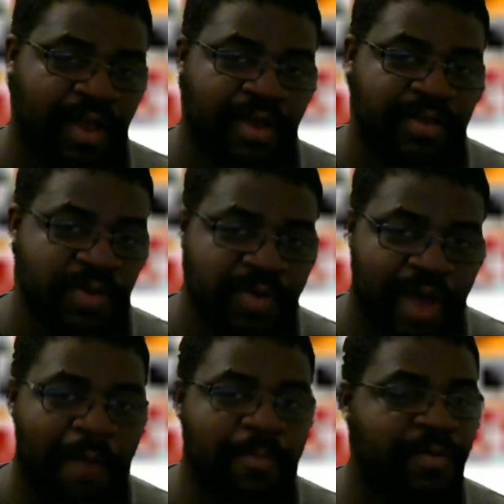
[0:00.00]

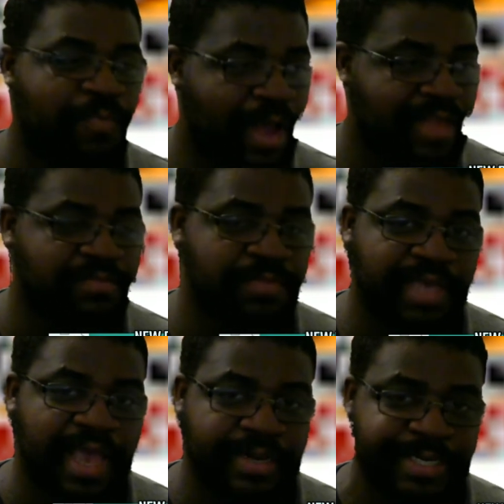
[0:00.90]
I would have possibly
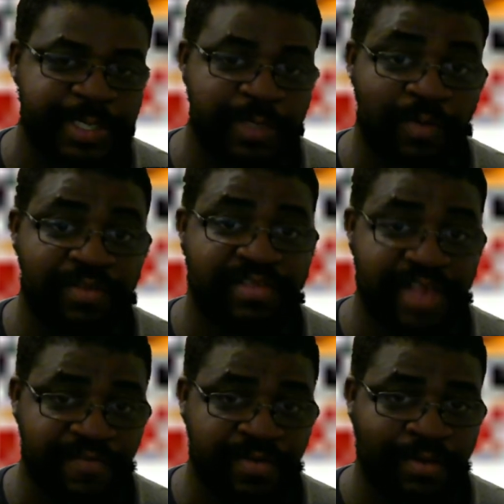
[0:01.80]
gave this show a
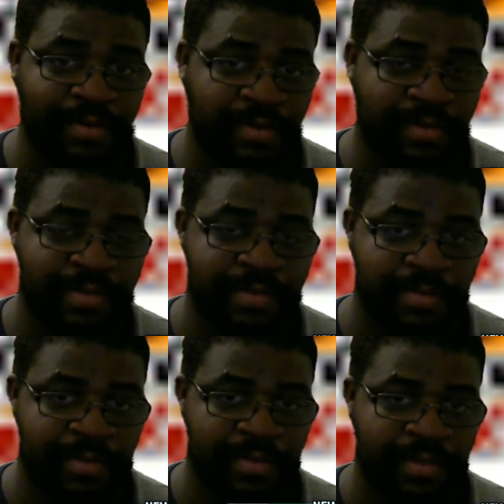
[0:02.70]
7
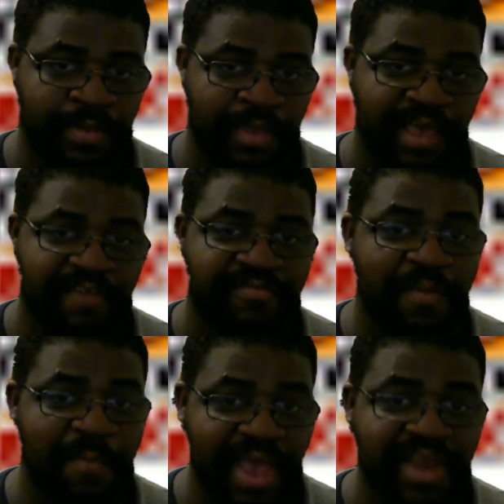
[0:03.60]
if the
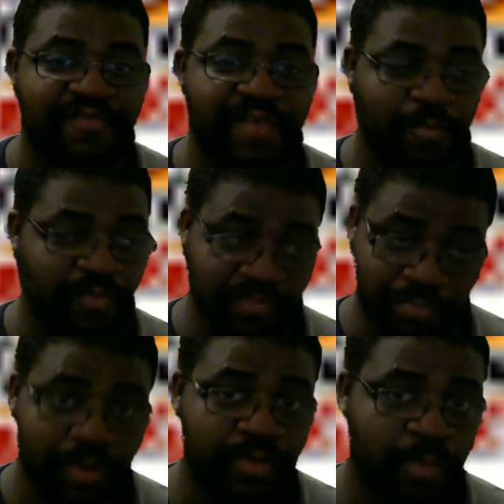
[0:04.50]
main event was
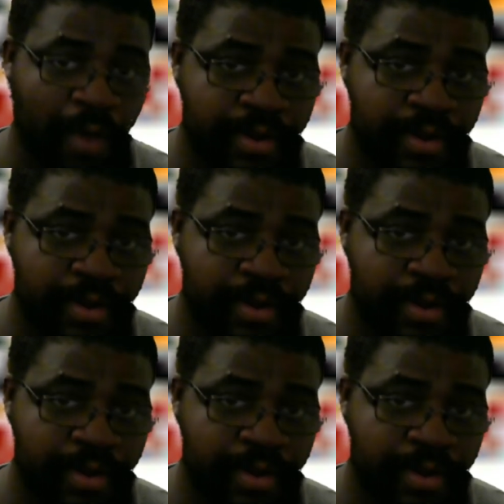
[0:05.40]
booked right.